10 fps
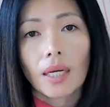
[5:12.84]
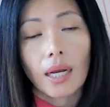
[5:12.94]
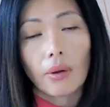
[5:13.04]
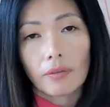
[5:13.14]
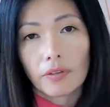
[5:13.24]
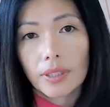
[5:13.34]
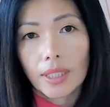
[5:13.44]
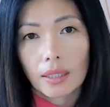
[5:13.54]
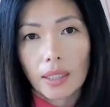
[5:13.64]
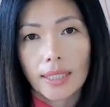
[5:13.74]
However,
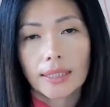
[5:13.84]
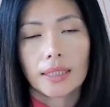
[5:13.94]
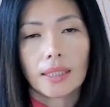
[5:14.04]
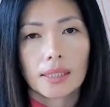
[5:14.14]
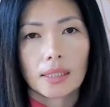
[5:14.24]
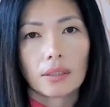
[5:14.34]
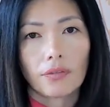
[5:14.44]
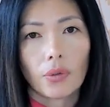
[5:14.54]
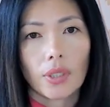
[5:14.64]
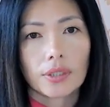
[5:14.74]
neglecting this inner
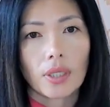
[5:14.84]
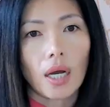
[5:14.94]
voice